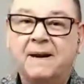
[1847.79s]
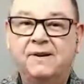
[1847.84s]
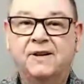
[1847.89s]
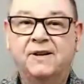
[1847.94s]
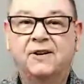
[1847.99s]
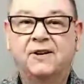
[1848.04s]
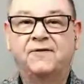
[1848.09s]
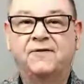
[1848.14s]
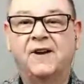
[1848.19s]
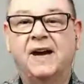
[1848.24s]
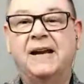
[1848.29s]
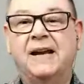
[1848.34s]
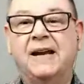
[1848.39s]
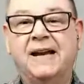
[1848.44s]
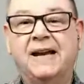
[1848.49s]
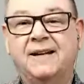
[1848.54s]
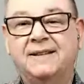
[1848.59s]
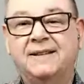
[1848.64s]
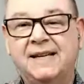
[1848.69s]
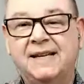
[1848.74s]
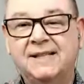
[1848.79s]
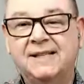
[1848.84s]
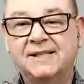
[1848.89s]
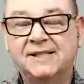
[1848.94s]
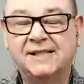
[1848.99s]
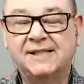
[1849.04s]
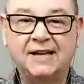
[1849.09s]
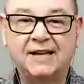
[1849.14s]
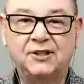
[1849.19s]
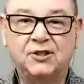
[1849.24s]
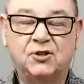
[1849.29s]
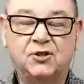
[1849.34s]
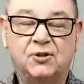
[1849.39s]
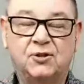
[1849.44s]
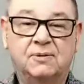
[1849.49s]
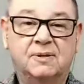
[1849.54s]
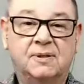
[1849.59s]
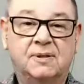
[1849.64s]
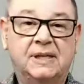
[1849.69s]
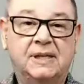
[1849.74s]
You're going to find out the inside
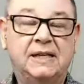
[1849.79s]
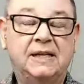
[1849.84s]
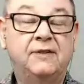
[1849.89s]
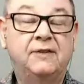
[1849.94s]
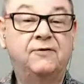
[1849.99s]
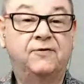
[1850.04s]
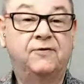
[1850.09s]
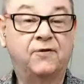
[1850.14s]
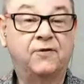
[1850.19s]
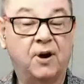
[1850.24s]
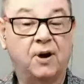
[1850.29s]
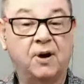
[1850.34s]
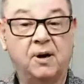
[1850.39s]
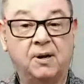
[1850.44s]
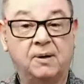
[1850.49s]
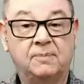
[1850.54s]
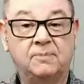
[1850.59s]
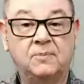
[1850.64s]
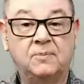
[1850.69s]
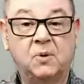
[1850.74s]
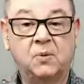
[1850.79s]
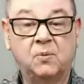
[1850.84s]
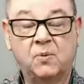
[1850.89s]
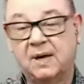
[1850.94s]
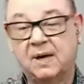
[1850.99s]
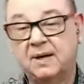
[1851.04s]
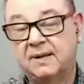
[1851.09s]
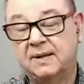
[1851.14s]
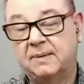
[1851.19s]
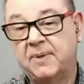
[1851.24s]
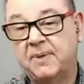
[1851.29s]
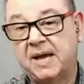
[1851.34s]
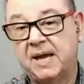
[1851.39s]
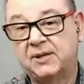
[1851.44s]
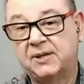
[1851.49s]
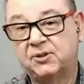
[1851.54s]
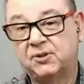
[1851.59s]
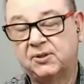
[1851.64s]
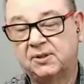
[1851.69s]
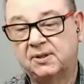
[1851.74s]
story from one of the
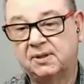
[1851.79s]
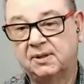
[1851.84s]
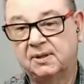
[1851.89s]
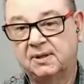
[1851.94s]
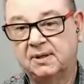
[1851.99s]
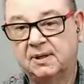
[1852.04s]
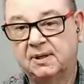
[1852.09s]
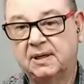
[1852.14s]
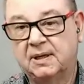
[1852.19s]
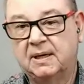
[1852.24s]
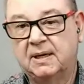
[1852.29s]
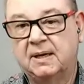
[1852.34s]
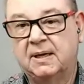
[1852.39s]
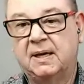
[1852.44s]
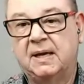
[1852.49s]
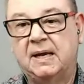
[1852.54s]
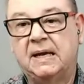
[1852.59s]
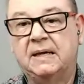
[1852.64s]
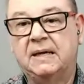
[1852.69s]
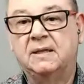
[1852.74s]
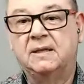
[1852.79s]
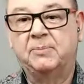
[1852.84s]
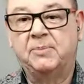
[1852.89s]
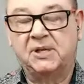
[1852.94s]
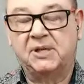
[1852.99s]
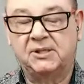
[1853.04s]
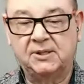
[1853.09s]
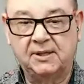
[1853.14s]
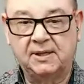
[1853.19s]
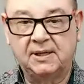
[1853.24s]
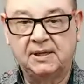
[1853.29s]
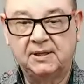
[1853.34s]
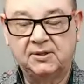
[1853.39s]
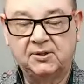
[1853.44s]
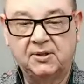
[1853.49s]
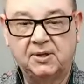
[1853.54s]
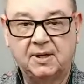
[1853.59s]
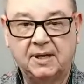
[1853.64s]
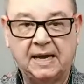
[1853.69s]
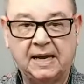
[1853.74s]
best in the
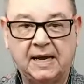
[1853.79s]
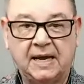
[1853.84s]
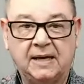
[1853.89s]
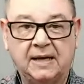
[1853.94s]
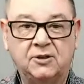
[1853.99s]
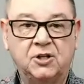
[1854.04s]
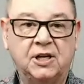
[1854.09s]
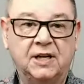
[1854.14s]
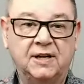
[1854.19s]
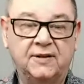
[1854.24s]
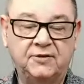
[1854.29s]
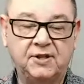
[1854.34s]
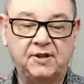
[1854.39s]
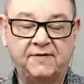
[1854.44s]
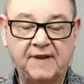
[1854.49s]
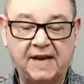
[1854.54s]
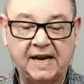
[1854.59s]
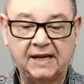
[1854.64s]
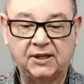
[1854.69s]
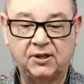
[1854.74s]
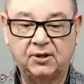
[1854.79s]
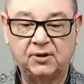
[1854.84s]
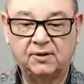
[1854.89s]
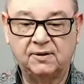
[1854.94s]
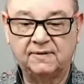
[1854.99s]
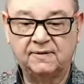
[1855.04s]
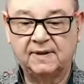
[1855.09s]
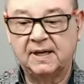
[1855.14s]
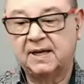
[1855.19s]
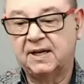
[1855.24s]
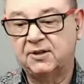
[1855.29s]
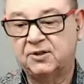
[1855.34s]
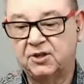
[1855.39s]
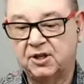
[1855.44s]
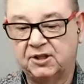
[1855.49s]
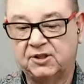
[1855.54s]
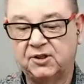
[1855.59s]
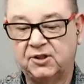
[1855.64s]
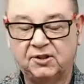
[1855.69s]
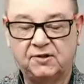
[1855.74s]
business, and she lives in Vancouver.
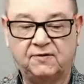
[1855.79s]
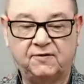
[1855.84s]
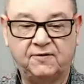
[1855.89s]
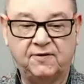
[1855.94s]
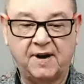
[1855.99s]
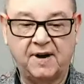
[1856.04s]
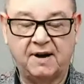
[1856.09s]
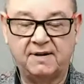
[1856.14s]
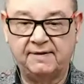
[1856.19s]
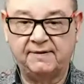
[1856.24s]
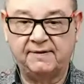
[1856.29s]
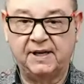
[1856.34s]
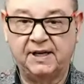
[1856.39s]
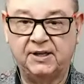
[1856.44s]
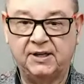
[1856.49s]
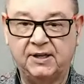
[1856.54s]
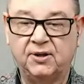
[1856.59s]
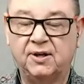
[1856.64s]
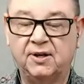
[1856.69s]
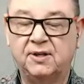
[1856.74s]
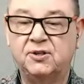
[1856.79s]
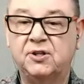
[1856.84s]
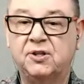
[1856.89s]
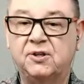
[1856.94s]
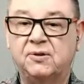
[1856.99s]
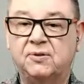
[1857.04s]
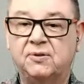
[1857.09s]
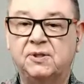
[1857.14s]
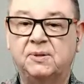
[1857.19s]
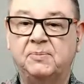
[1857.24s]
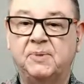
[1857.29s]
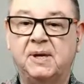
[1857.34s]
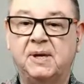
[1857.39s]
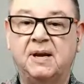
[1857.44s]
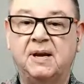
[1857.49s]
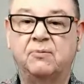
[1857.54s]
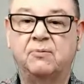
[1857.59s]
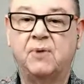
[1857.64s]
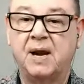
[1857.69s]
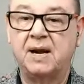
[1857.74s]
Jessie's very, very good. She used to be
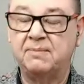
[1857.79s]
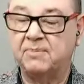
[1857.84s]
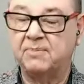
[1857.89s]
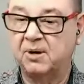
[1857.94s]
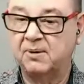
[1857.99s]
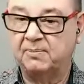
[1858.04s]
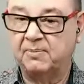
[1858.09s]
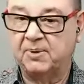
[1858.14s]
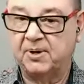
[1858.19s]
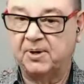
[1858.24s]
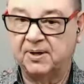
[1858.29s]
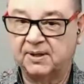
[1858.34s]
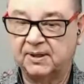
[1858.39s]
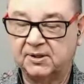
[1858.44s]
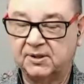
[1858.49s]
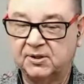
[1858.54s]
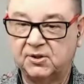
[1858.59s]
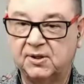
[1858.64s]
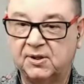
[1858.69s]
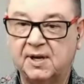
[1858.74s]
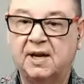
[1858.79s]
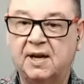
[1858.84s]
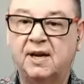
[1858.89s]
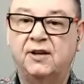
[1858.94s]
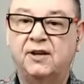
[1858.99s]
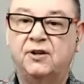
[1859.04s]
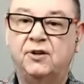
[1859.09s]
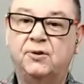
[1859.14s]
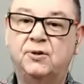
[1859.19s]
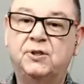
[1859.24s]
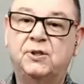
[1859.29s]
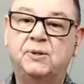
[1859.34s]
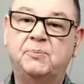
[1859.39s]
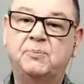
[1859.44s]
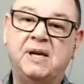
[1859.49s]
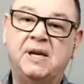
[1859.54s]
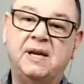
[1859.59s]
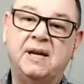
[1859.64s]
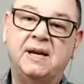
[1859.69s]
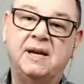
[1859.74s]
at Rainbow Books, used to
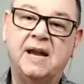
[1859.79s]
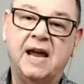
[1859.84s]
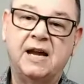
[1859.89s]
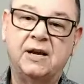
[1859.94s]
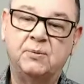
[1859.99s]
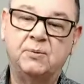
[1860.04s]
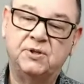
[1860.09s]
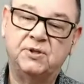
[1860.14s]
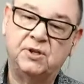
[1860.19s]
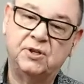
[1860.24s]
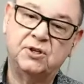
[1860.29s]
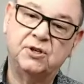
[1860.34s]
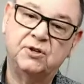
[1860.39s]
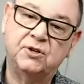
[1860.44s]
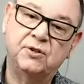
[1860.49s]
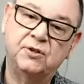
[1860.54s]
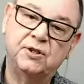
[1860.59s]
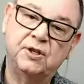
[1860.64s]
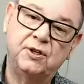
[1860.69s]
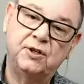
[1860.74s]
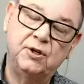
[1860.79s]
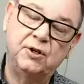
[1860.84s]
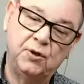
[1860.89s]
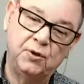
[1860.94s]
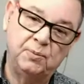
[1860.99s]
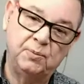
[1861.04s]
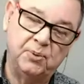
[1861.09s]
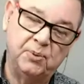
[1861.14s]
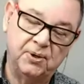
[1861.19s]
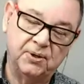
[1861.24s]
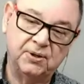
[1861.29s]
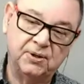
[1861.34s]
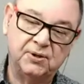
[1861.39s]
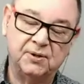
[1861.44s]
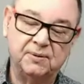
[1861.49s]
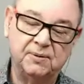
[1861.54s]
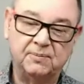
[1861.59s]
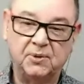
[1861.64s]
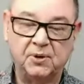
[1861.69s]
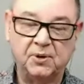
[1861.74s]
be in acquisitions and new books
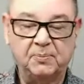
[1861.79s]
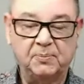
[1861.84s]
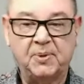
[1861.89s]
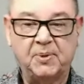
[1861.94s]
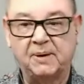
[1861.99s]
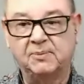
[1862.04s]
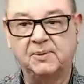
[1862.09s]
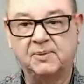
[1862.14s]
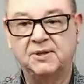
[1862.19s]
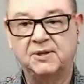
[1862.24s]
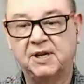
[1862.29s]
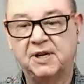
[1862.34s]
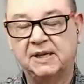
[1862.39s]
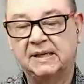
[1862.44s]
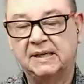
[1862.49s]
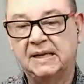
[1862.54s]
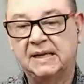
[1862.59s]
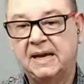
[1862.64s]
and new publishing,